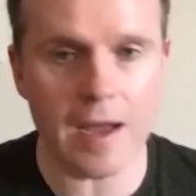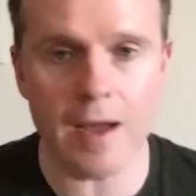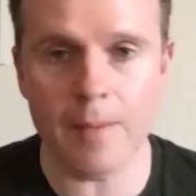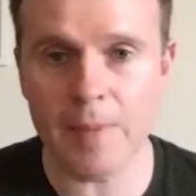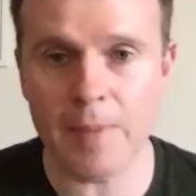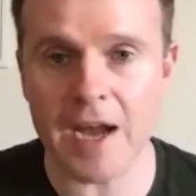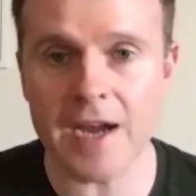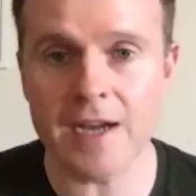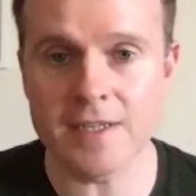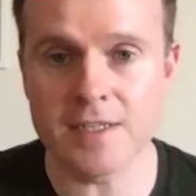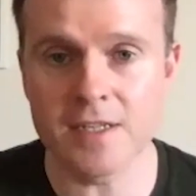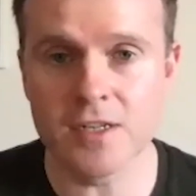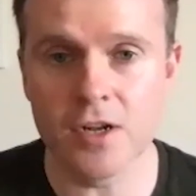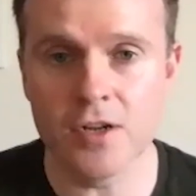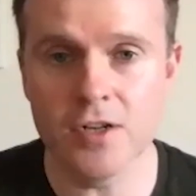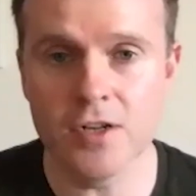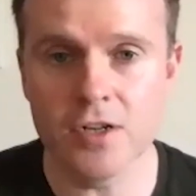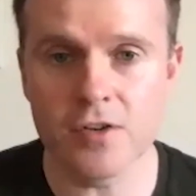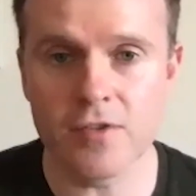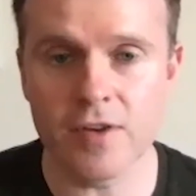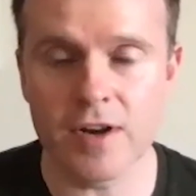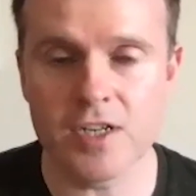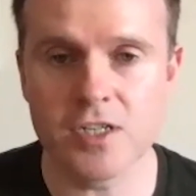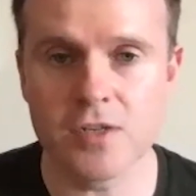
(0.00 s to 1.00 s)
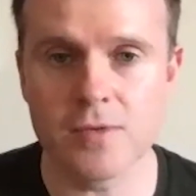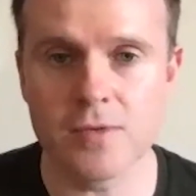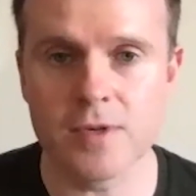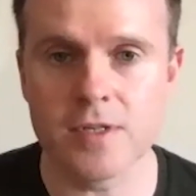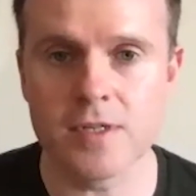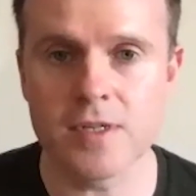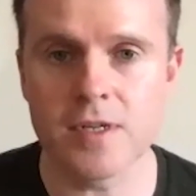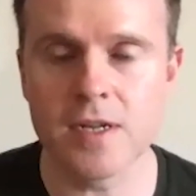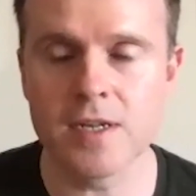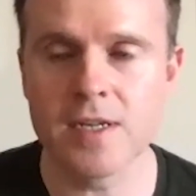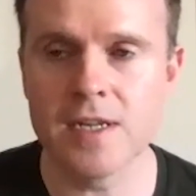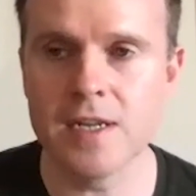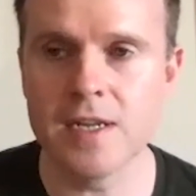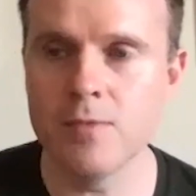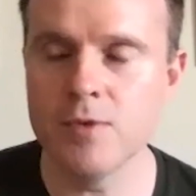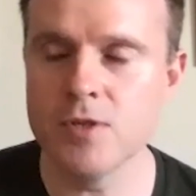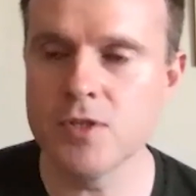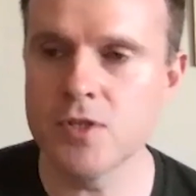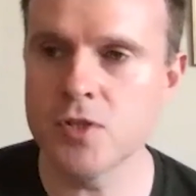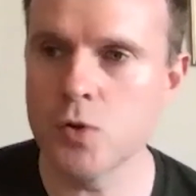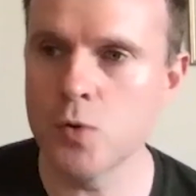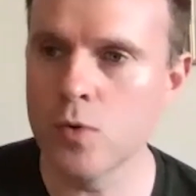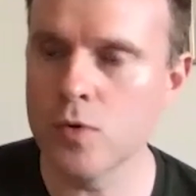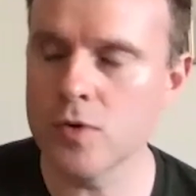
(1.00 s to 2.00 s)
back as an undergraduate and he was
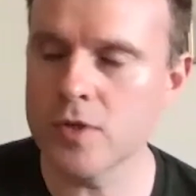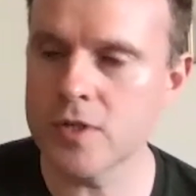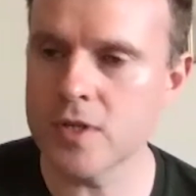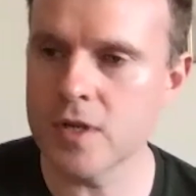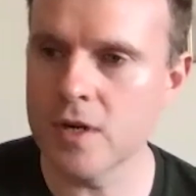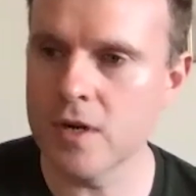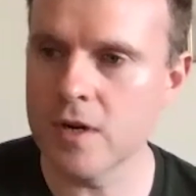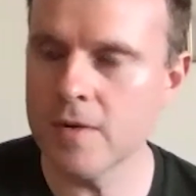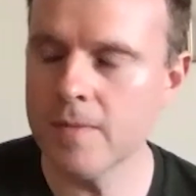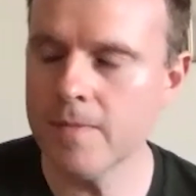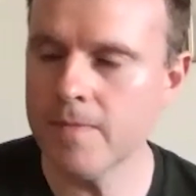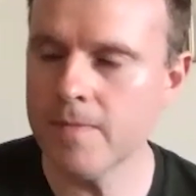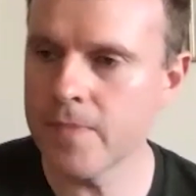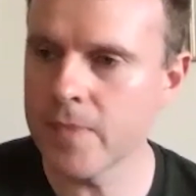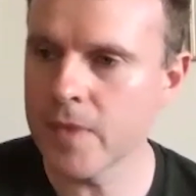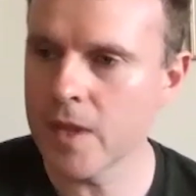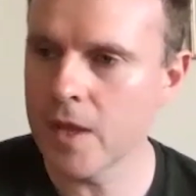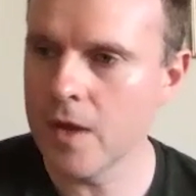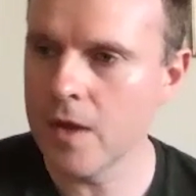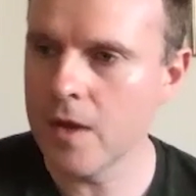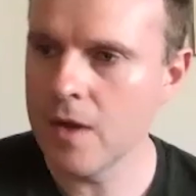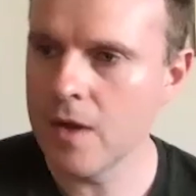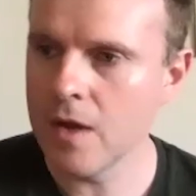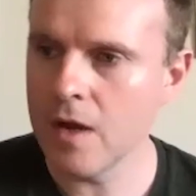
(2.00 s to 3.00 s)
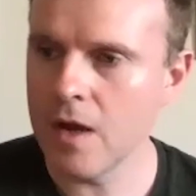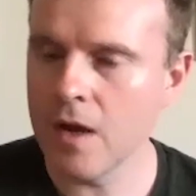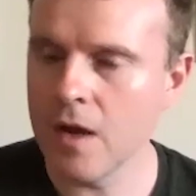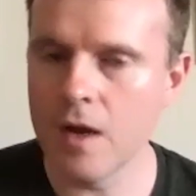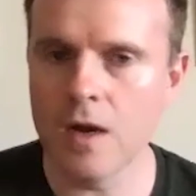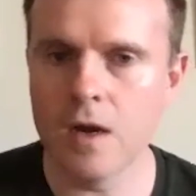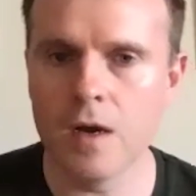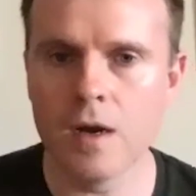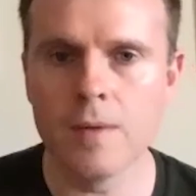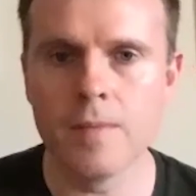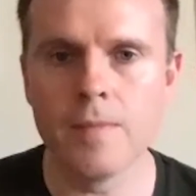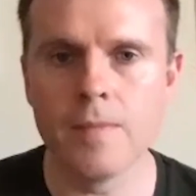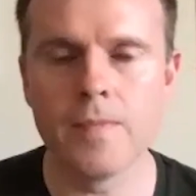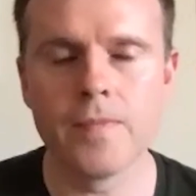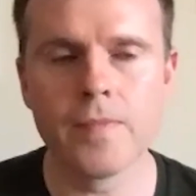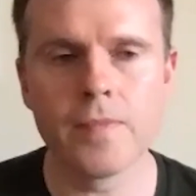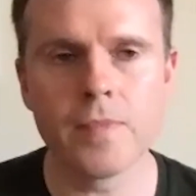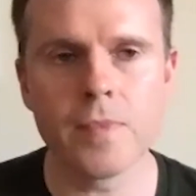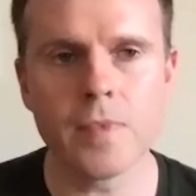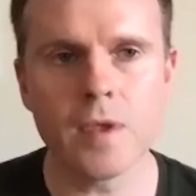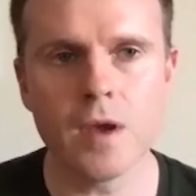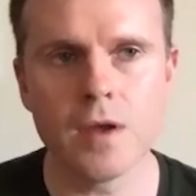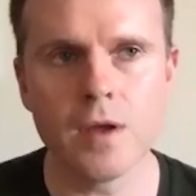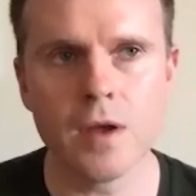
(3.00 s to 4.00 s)
taught um, um,
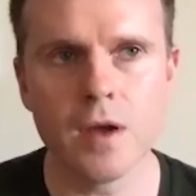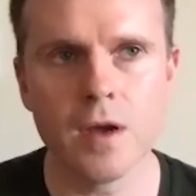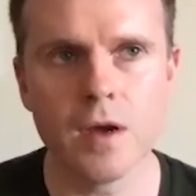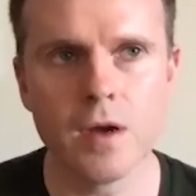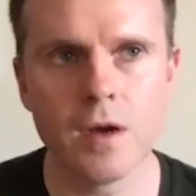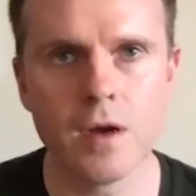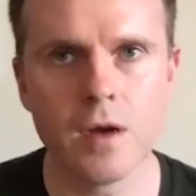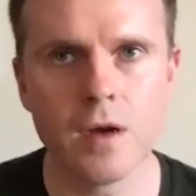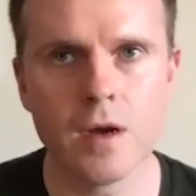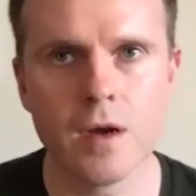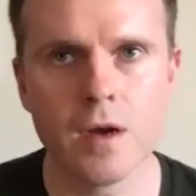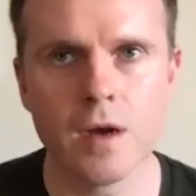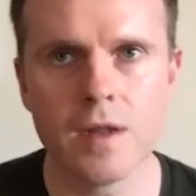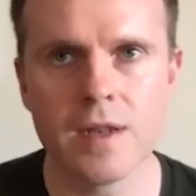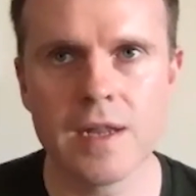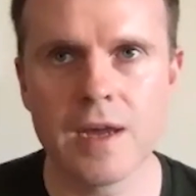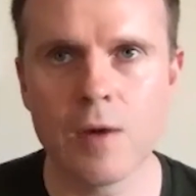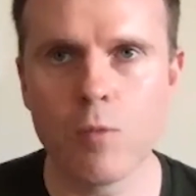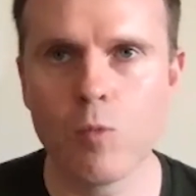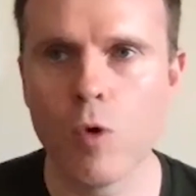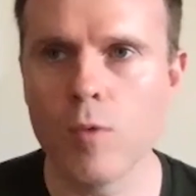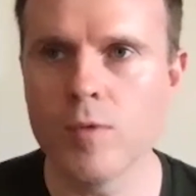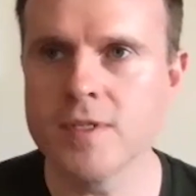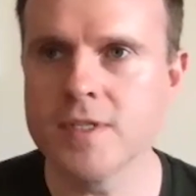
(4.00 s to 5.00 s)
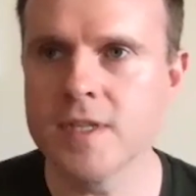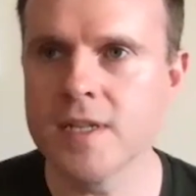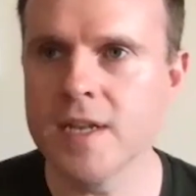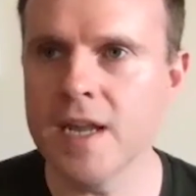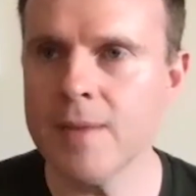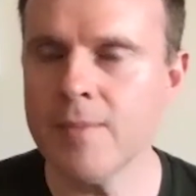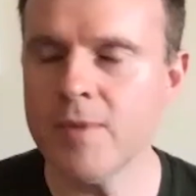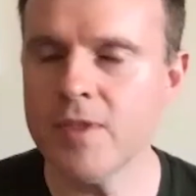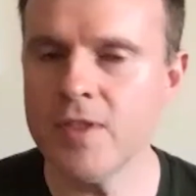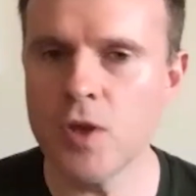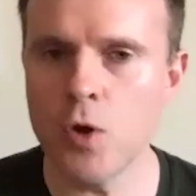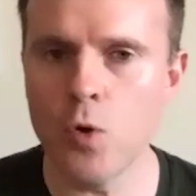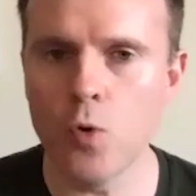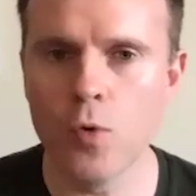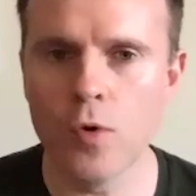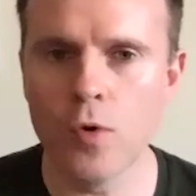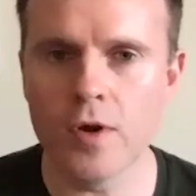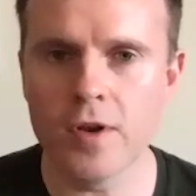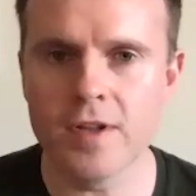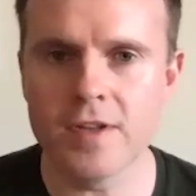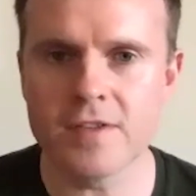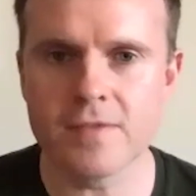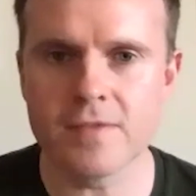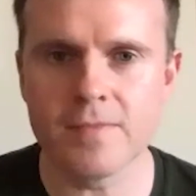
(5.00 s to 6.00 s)
uh, now what was the name of the
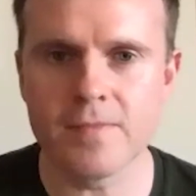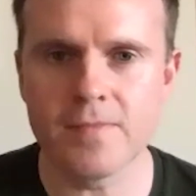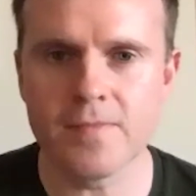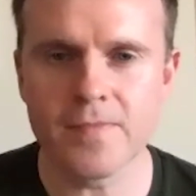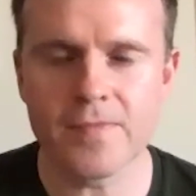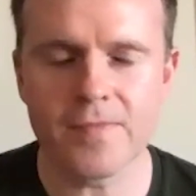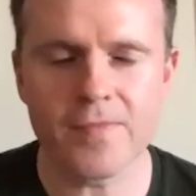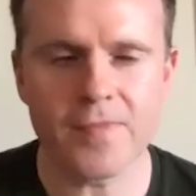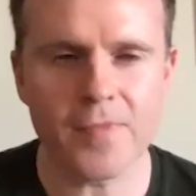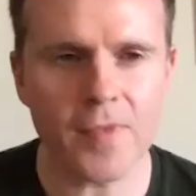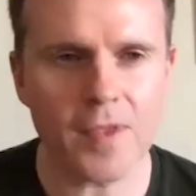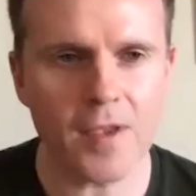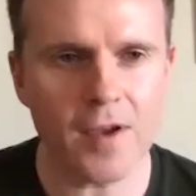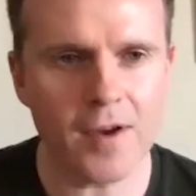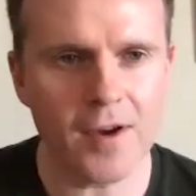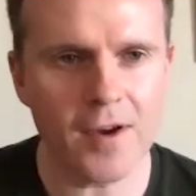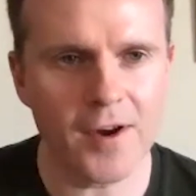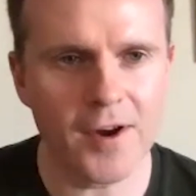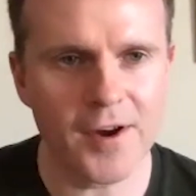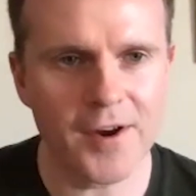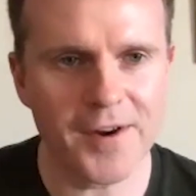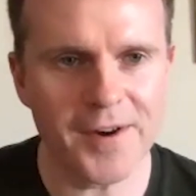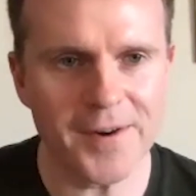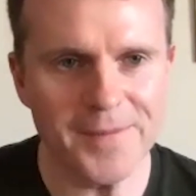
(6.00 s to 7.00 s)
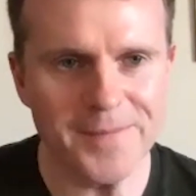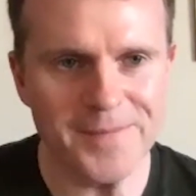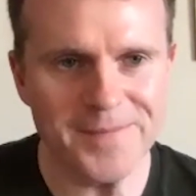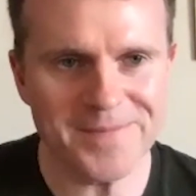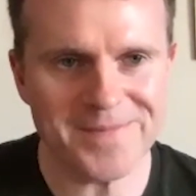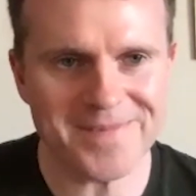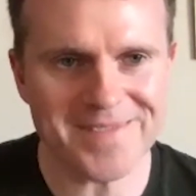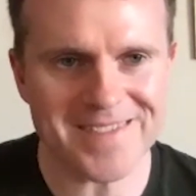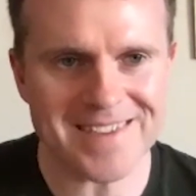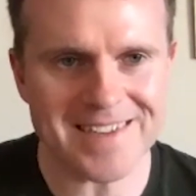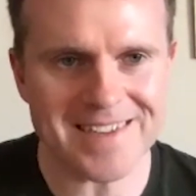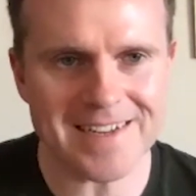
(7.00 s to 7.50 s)
organism um,